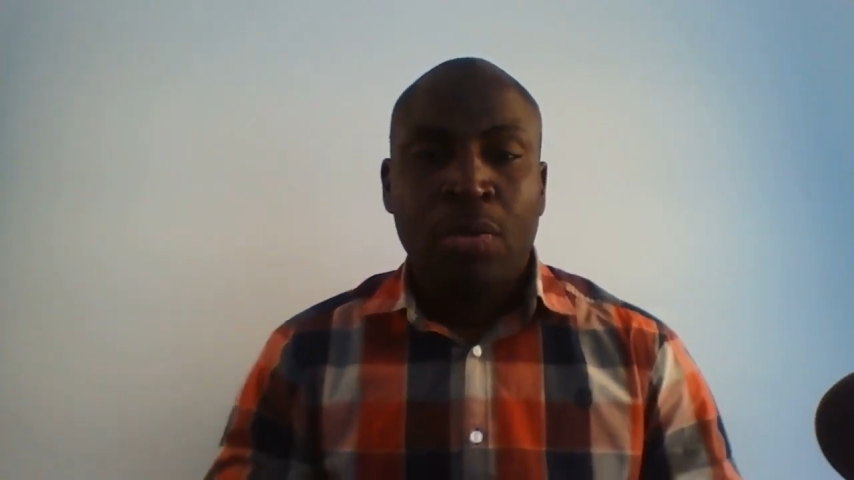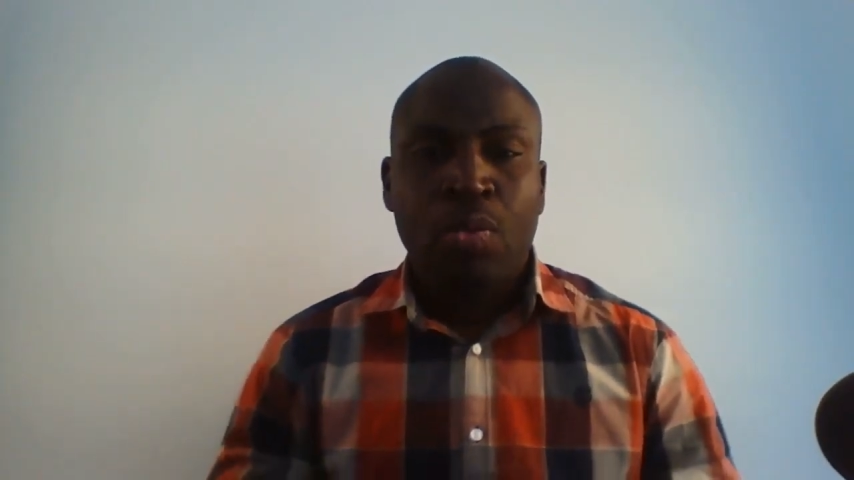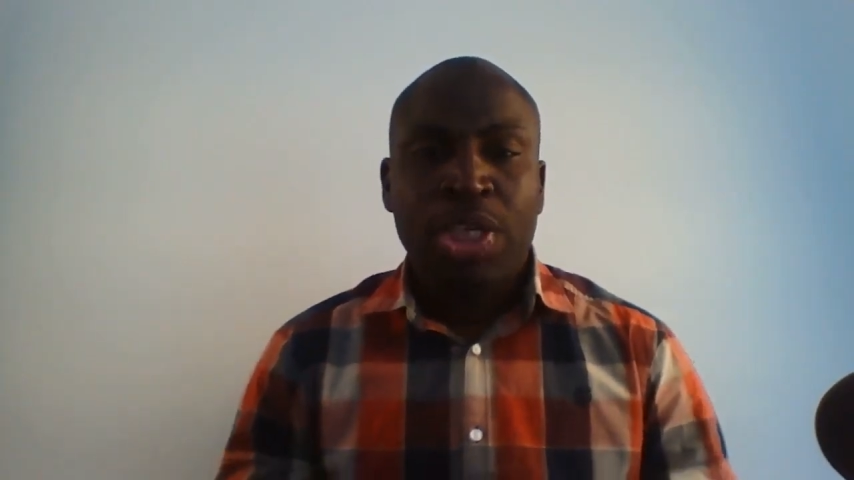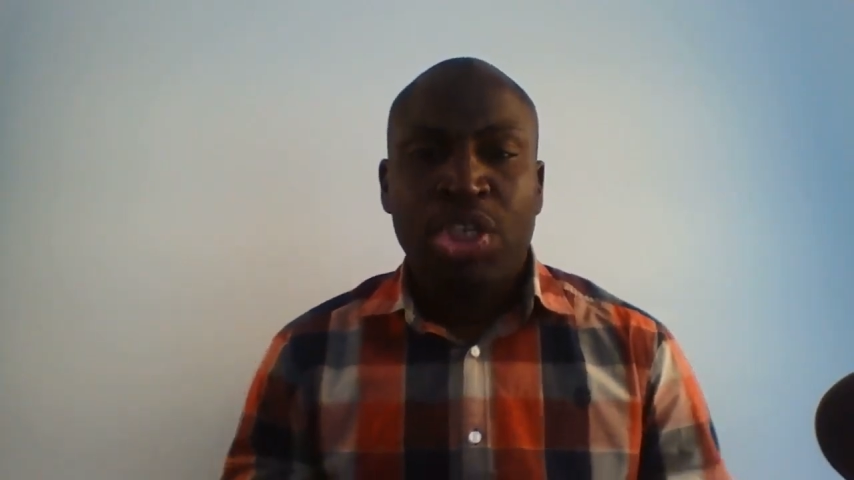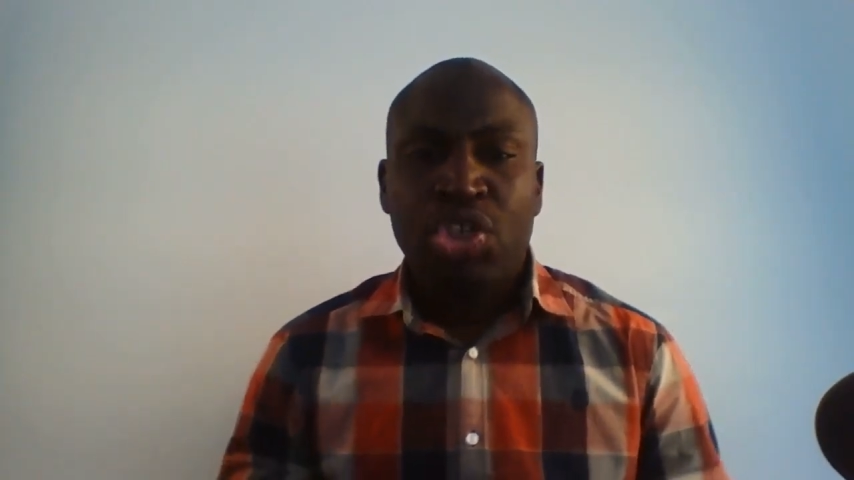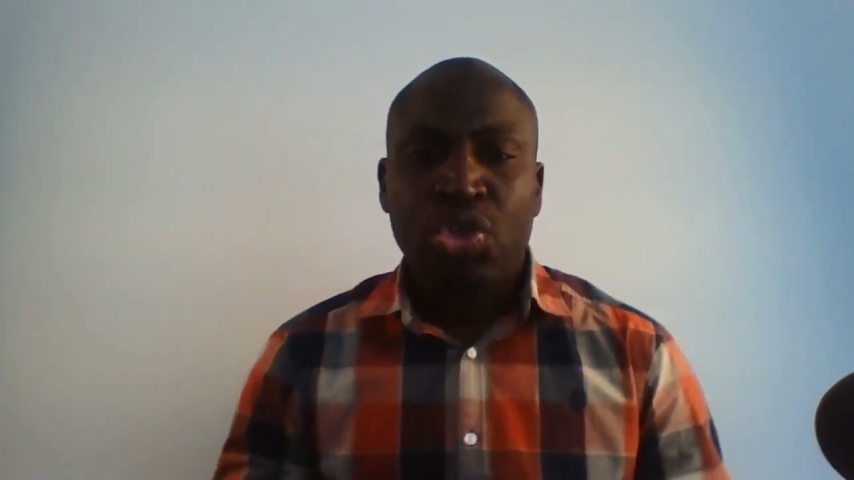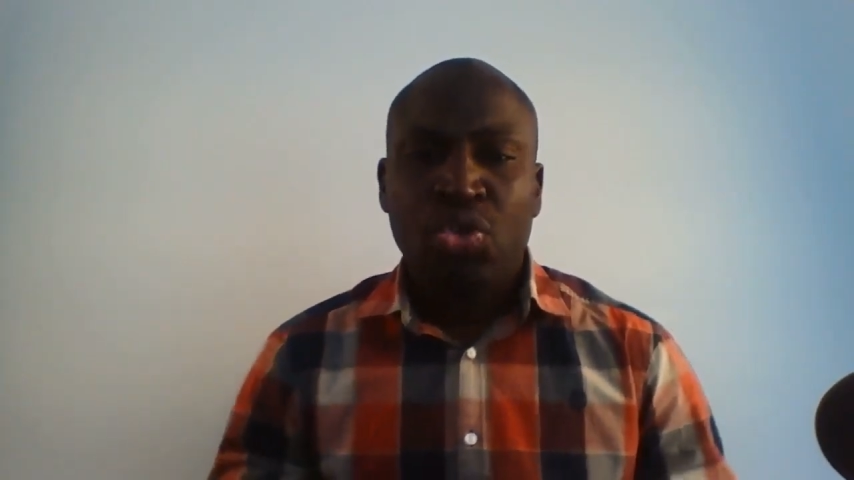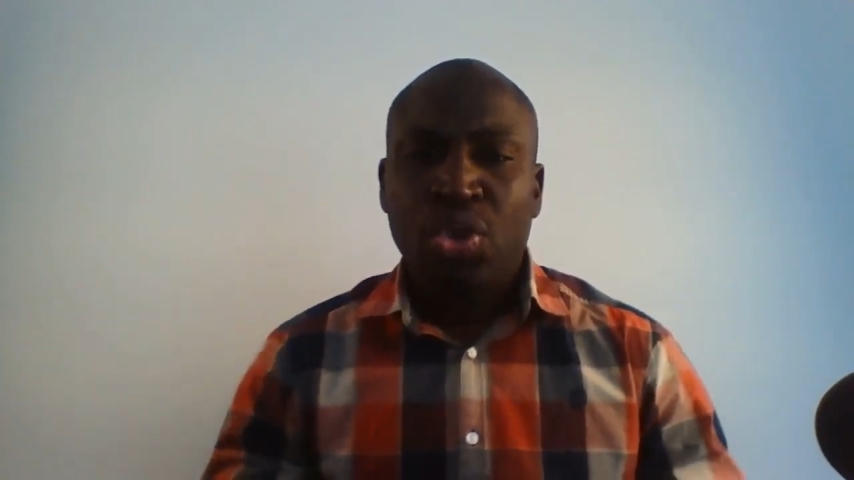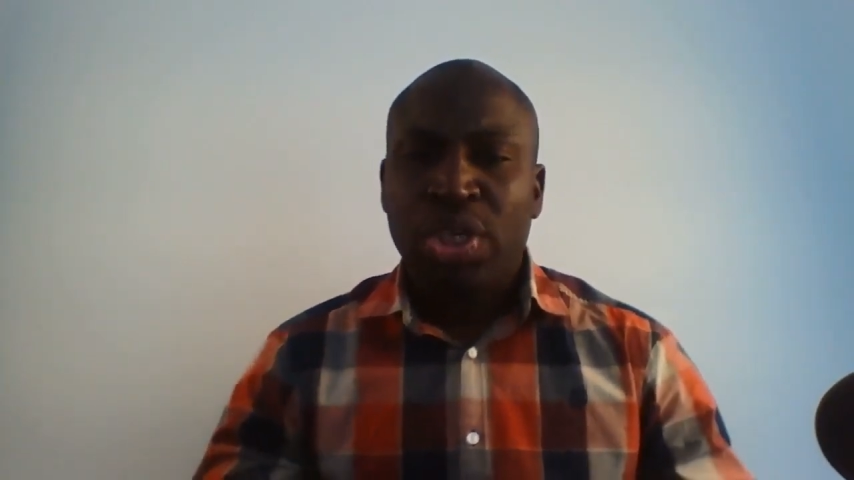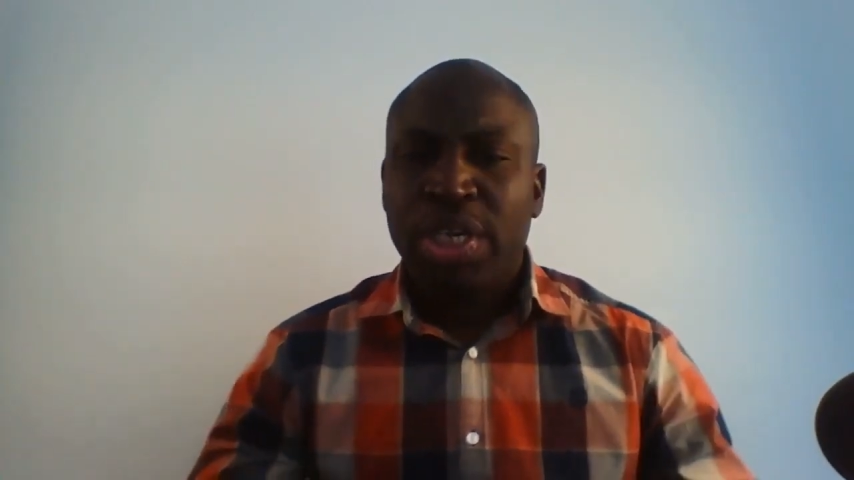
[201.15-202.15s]
which is
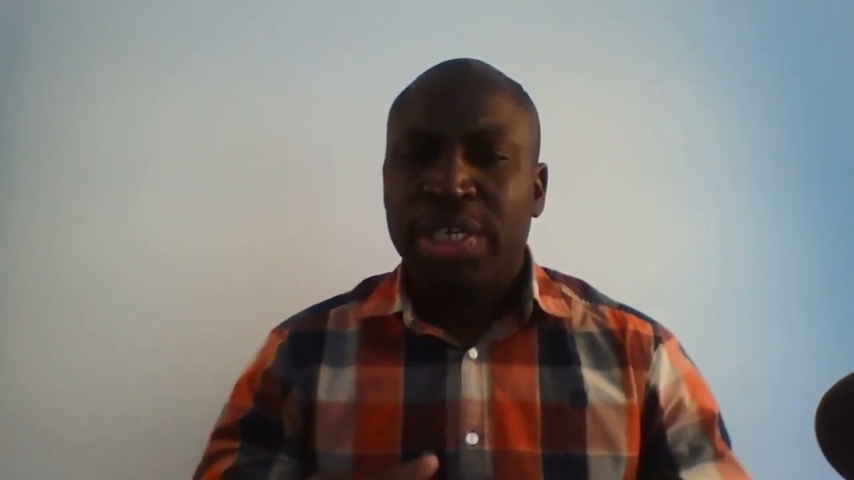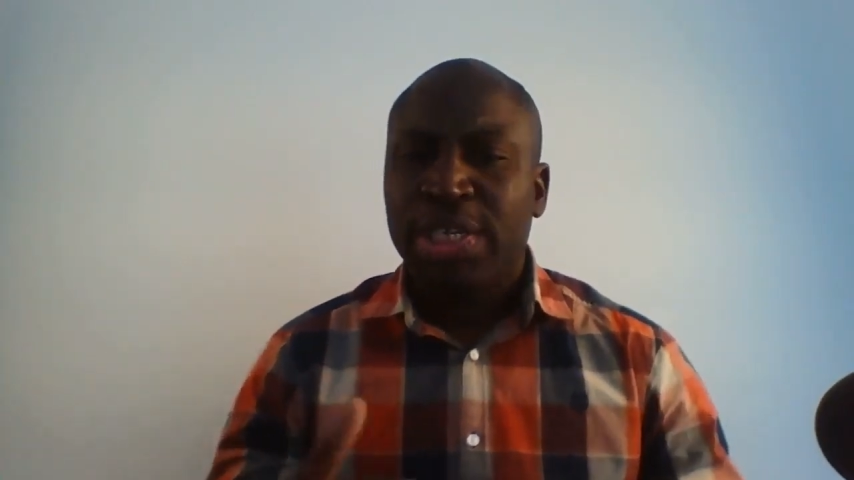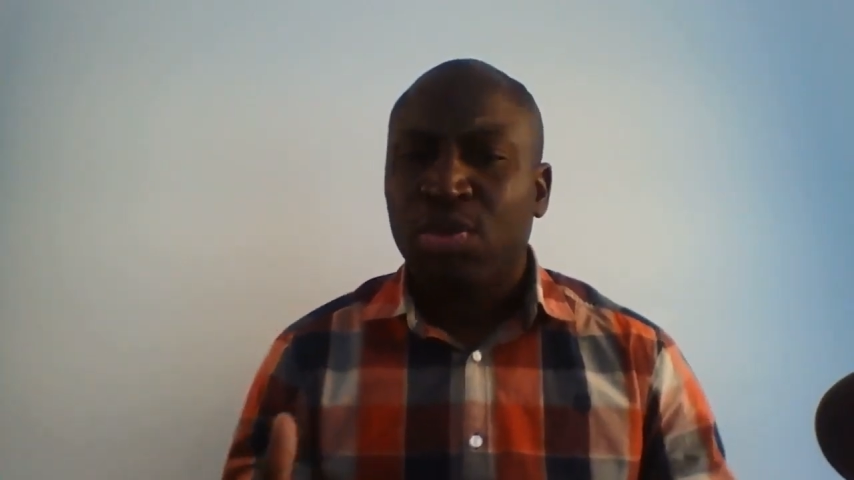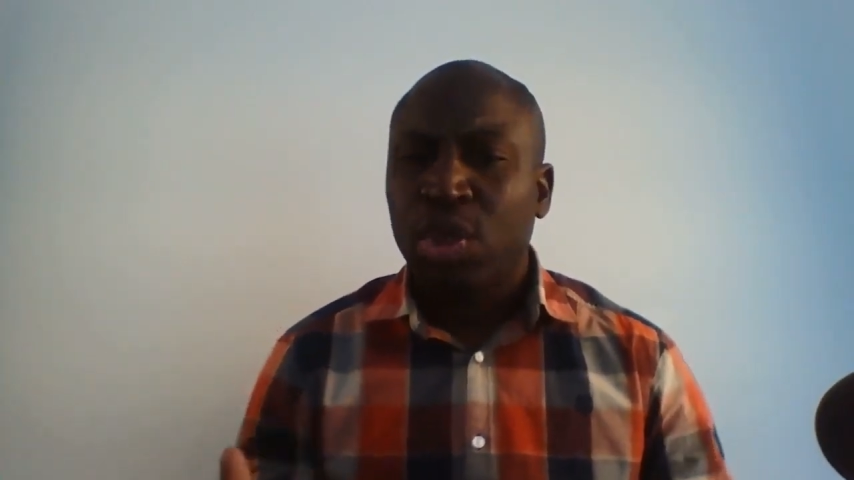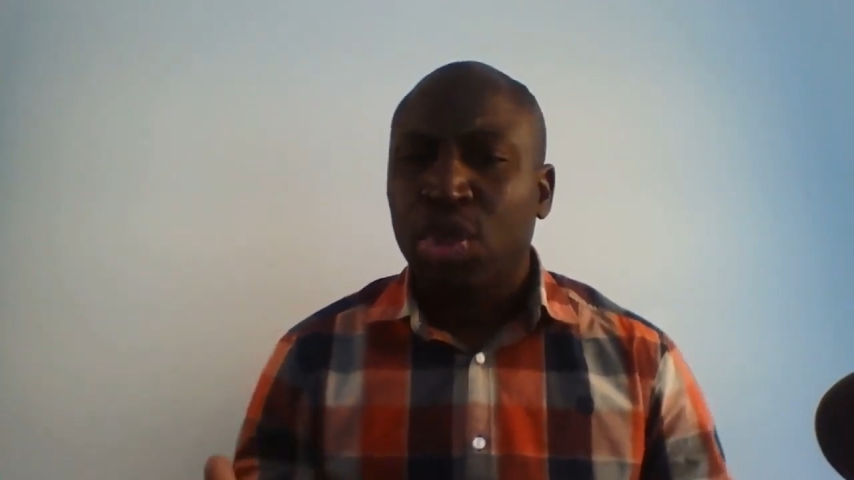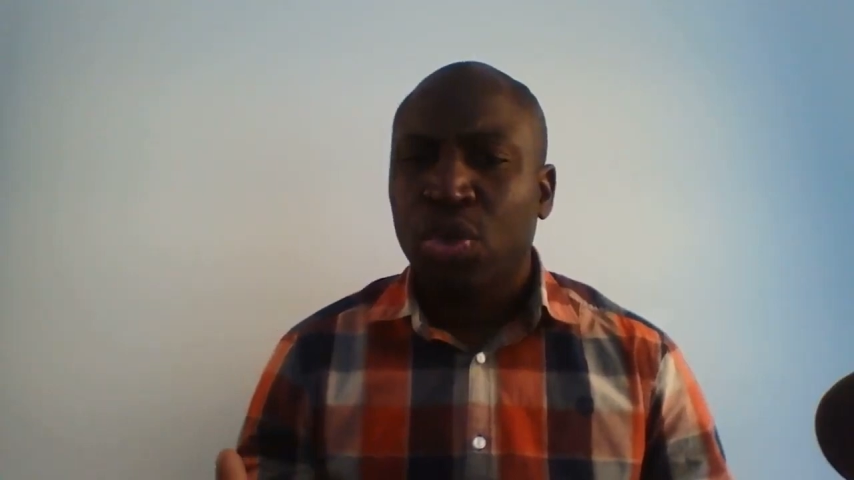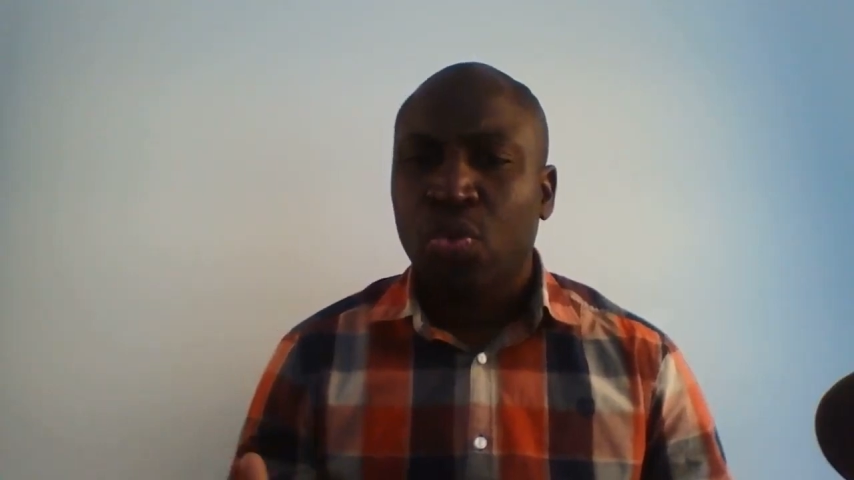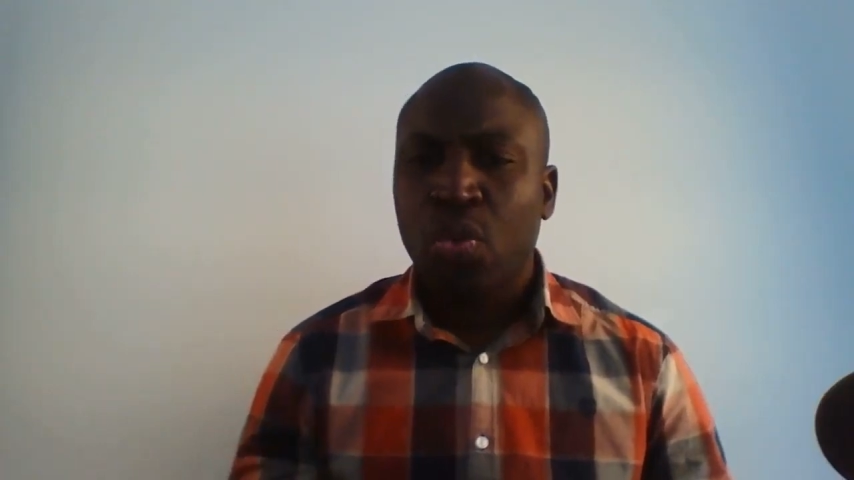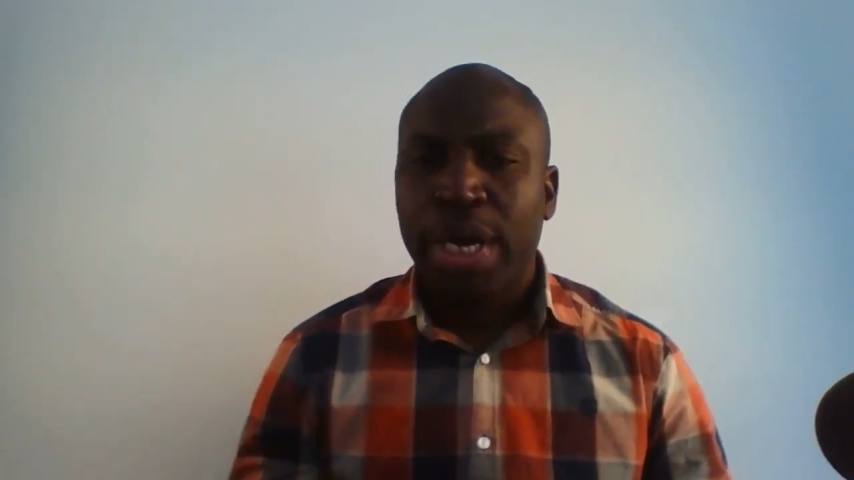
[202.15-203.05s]
usually a situation